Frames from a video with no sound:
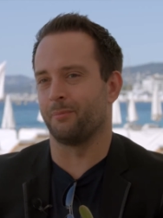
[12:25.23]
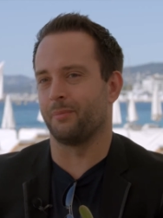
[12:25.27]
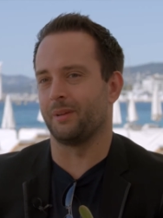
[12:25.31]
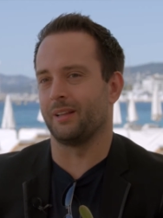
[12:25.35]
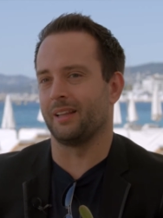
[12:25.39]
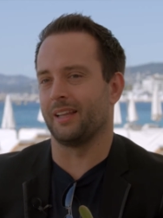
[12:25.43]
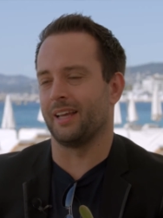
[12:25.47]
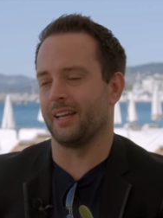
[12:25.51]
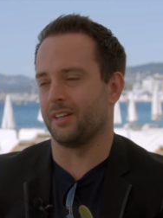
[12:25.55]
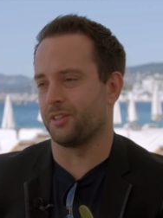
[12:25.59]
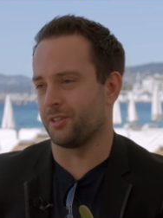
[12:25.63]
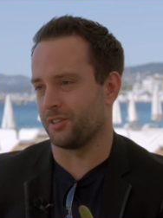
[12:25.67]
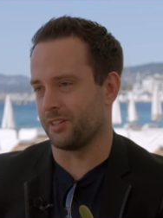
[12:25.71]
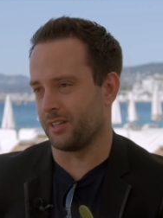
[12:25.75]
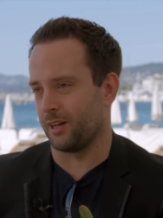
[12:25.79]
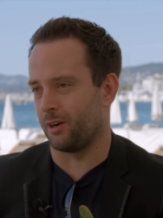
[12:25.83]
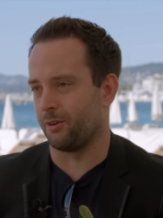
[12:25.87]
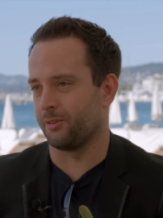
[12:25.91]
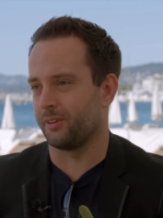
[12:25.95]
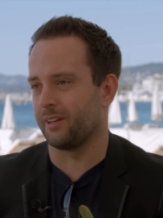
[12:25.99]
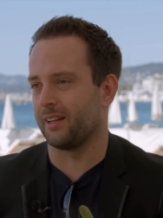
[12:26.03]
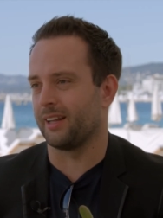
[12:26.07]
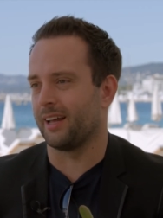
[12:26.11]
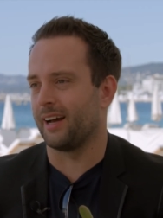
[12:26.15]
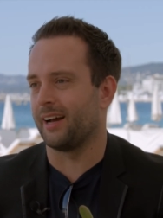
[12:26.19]
later
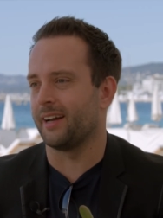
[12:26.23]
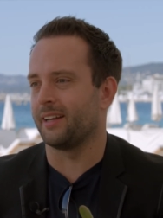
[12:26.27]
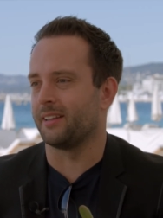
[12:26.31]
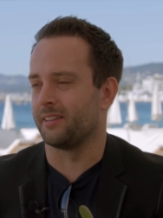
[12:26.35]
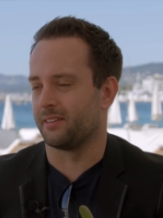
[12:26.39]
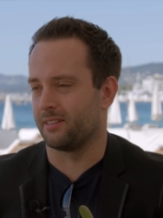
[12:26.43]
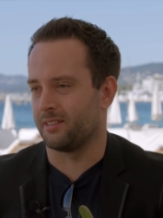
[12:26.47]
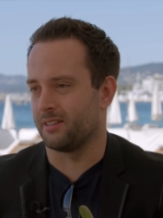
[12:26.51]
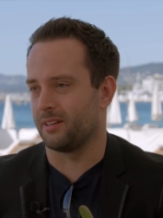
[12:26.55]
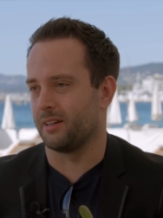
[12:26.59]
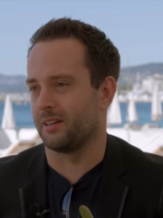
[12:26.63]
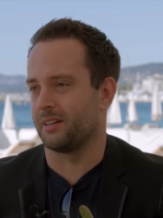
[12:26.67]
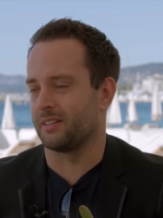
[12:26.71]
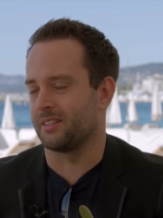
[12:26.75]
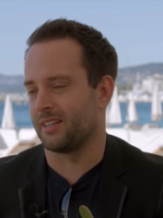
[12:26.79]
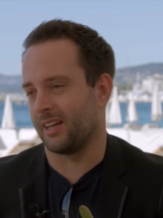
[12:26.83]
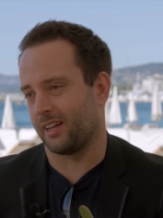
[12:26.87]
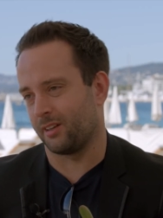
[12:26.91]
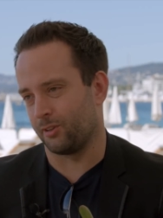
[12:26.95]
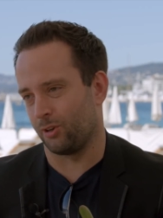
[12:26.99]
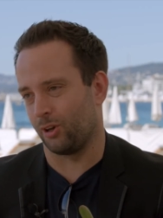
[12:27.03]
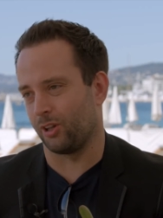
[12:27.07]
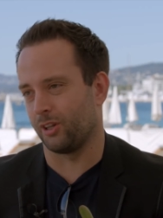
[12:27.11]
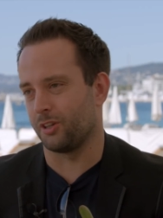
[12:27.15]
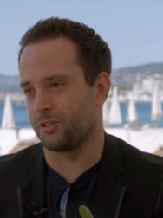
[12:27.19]
down the line
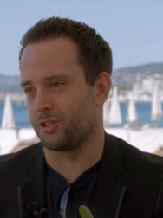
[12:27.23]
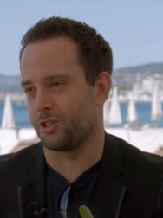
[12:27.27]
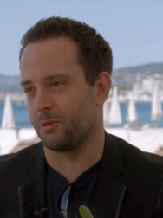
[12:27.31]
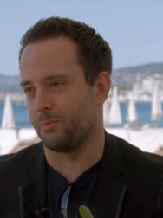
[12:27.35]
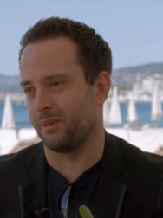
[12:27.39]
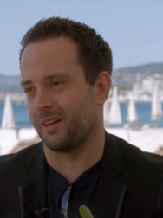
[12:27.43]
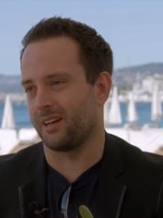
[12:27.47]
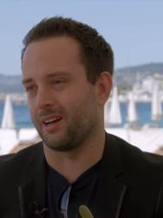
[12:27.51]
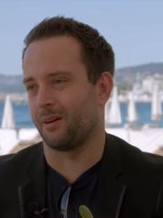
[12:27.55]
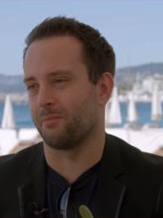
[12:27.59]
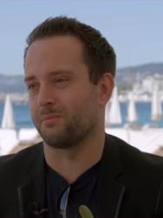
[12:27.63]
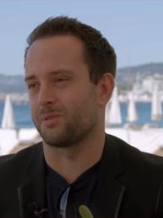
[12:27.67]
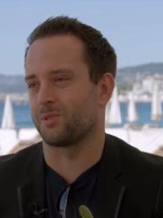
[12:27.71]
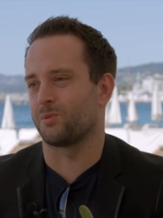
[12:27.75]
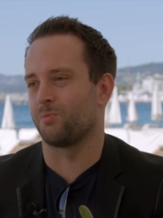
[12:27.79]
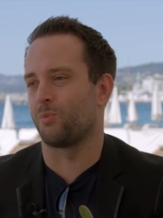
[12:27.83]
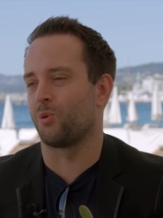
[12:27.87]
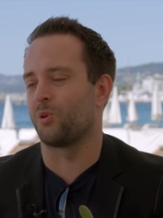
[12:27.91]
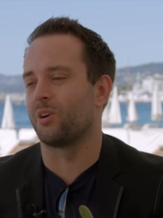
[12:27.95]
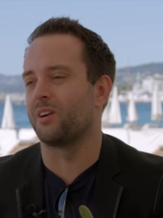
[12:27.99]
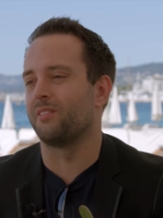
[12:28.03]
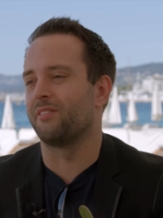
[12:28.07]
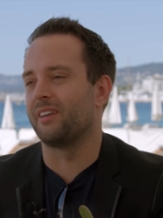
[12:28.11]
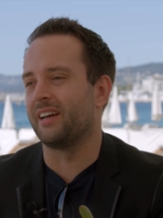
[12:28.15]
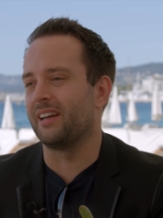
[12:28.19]
technology becomes
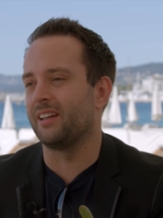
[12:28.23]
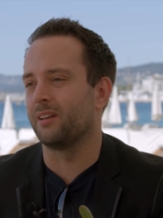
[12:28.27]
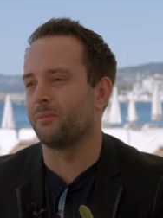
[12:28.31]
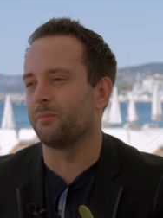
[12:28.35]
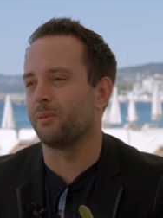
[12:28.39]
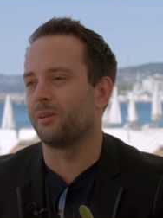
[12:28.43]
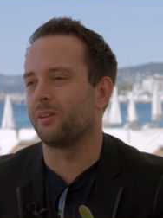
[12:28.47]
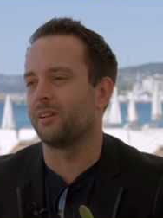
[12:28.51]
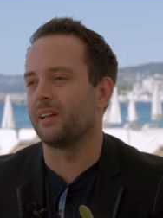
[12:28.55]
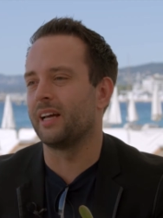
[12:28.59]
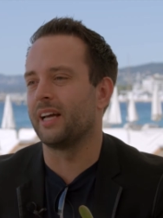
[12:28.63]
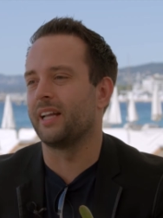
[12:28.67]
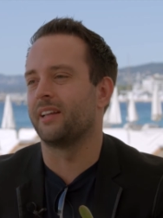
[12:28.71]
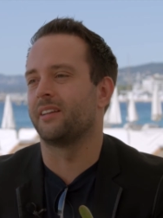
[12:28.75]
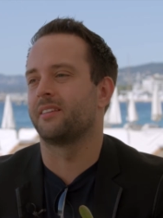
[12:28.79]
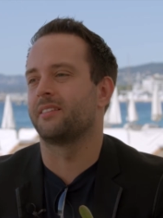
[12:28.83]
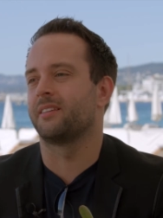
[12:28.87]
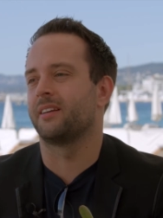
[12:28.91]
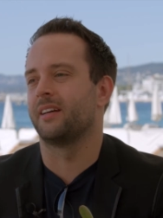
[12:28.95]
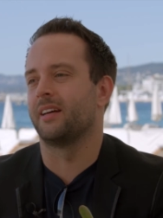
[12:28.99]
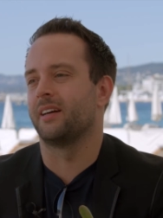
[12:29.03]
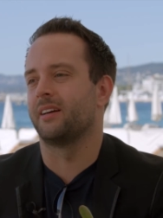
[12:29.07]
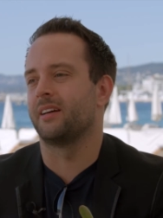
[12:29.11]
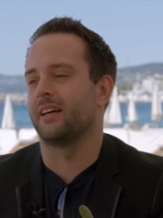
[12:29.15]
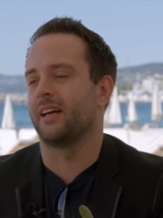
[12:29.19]
more available
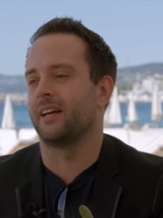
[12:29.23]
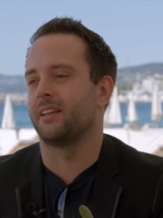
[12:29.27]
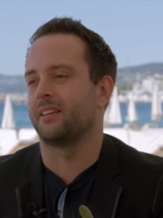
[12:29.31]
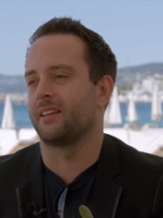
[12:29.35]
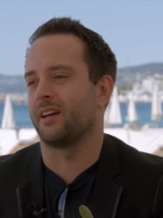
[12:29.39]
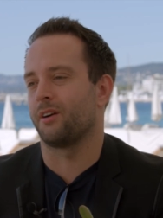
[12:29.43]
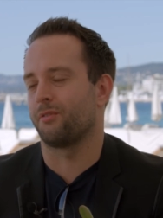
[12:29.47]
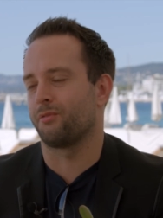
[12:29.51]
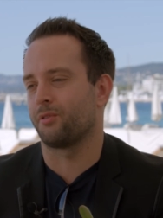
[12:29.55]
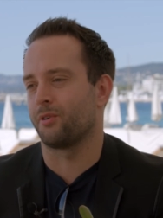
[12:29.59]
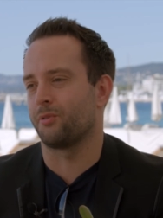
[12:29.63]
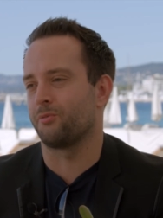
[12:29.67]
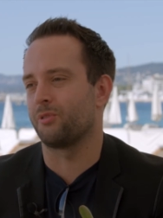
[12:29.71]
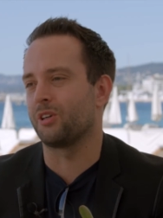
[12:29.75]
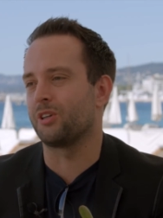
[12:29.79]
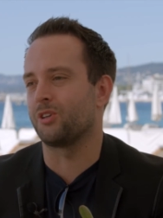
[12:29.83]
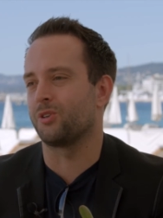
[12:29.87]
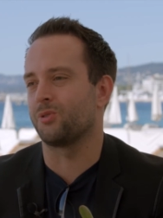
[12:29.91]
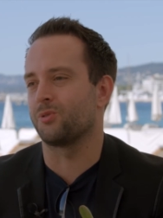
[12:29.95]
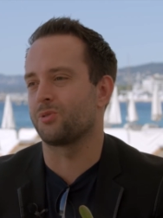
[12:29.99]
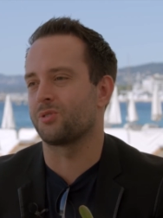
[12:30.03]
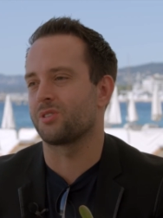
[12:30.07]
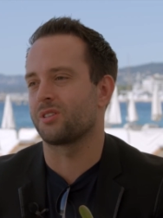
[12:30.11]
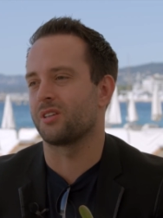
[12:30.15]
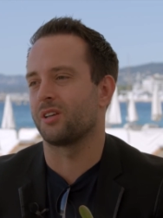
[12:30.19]
and therefore
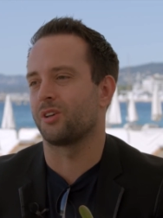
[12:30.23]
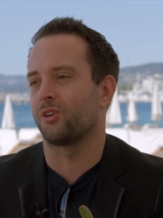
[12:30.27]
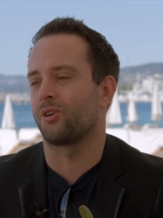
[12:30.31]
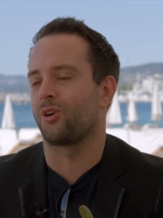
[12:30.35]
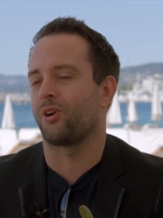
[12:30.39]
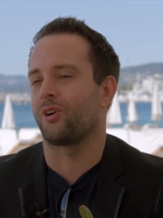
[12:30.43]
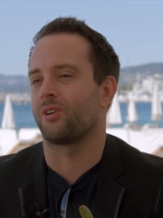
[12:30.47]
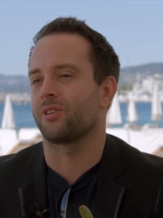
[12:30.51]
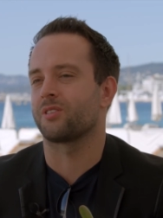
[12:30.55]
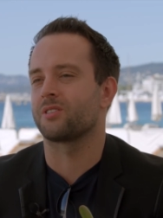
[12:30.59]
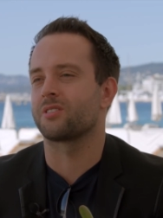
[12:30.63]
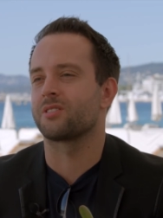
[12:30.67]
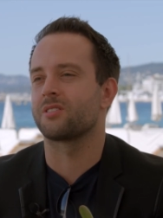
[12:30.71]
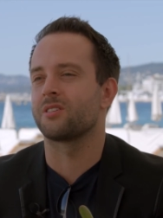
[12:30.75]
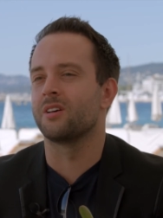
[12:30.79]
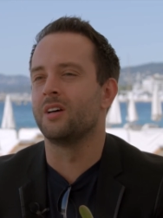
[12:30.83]
reduced in cost.